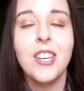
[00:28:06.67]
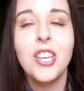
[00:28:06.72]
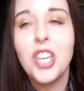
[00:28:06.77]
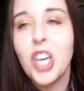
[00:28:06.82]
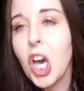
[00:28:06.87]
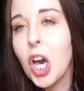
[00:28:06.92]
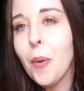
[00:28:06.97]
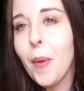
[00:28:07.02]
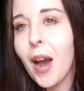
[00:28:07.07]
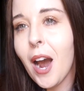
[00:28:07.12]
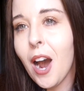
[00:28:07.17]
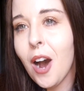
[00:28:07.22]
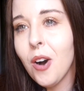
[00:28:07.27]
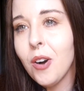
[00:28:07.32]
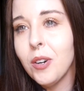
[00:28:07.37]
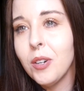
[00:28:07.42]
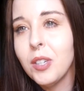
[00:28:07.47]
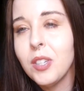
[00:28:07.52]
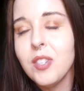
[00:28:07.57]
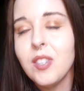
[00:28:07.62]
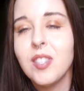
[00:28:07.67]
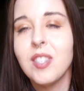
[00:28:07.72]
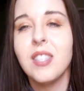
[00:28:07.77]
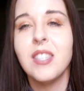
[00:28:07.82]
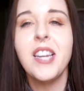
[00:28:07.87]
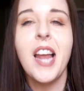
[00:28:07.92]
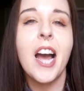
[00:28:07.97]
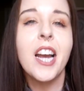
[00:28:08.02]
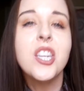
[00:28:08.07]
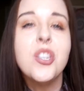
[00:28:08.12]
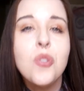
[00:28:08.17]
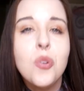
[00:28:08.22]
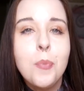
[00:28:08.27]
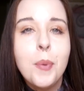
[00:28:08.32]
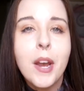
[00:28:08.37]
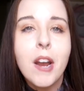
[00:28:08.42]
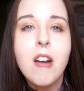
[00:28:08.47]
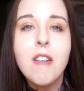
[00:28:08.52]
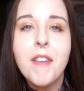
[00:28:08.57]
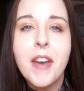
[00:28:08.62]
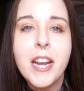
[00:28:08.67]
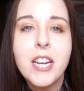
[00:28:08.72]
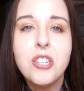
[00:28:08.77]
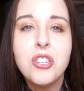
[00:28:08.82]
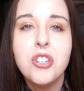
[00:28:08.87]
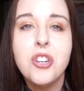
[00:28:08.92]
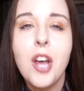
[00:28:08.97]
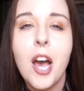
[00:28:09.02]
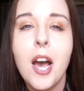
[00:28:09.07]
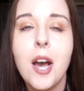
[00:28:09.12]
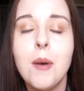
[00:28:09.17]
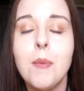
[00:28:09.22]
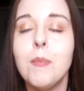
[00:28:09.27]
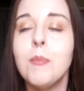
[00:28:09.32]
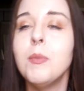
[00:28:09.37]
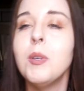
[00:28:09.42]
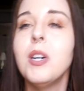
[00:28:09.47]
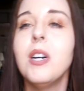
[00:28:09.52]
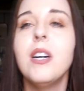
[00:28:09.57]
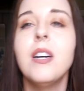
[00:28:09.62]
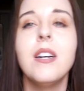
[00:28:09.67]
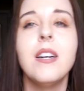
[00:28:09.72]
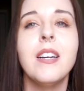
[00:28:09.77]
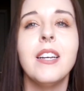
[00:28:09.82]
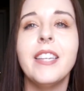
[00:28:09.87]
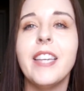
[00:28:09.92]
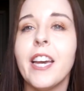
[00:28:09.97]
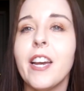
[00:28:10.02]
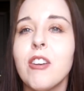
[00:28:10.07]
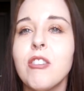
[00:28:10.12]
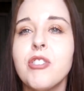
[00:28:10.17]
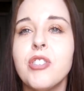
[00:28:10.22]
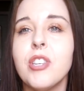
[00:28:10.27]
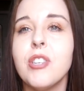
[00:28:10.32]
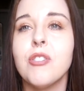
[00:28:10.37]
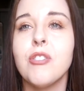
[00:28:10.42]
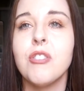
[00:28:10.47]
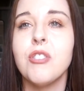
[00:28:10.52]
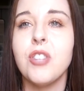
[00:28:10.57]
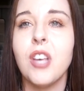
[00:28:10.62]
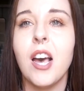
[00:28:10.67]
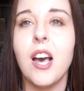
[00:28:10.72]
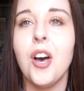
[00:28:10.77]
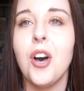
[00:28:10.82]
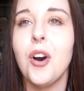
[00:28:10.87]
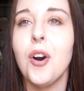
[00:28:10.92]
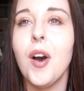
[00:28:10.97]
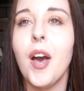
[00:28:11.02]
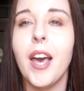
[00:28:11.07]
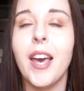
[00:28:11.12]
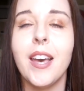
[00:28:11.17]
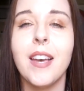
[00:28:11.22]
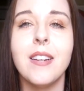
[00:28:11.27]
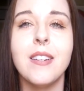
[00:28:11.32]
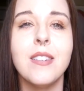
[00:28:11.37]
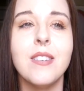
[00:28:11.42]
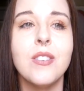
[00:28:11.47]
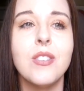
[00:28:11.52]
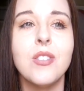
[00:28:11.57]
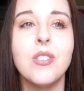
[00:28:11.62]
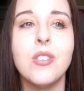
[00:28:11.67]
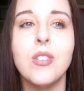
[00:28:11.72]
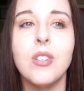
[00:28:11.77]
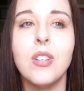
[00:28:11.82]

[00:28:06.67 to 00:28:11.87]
Go out, snag you a pair of H&M, get your scissors out, and